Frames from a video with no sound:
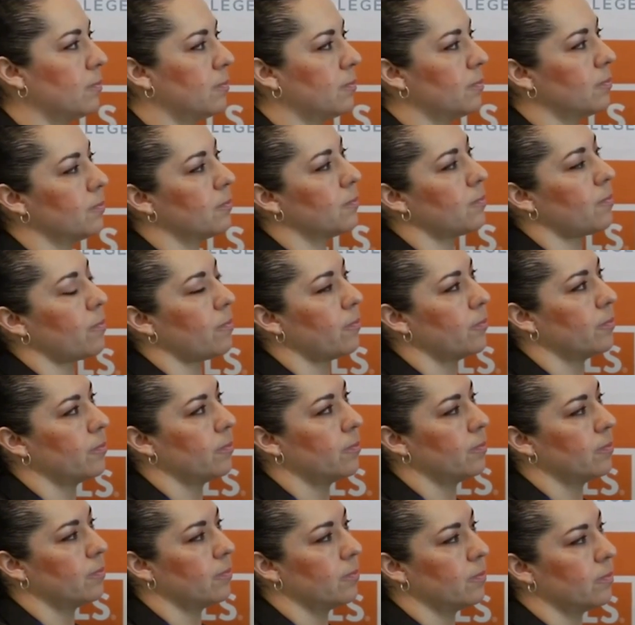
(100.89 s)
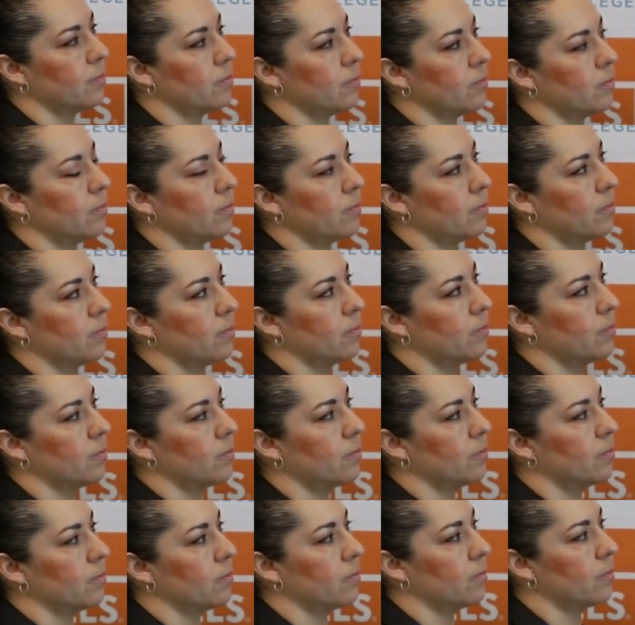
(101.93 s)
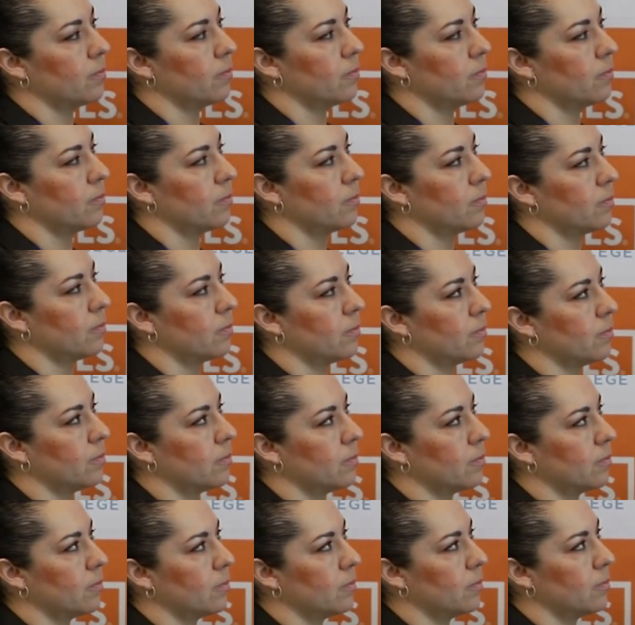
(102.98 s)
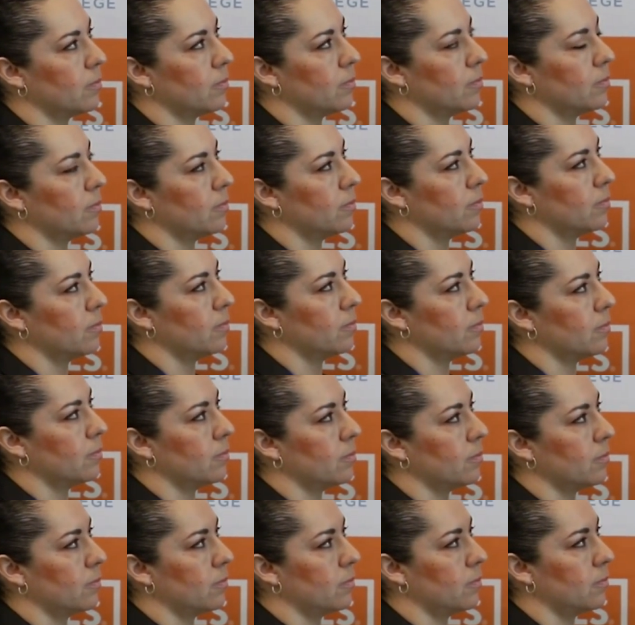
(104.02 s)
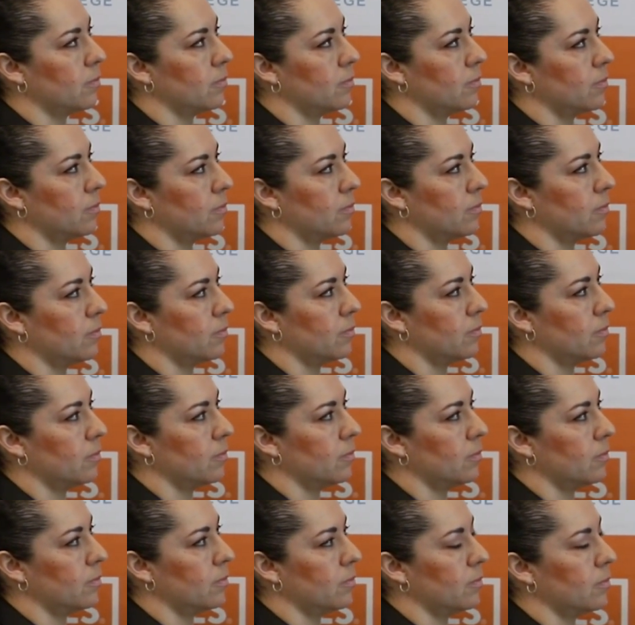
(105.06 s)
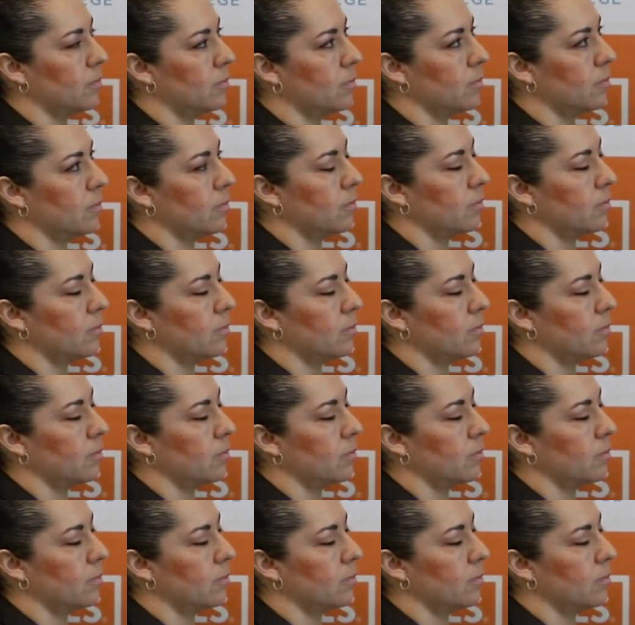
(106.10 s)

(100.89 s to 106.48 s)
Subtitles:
This person isn't speaking.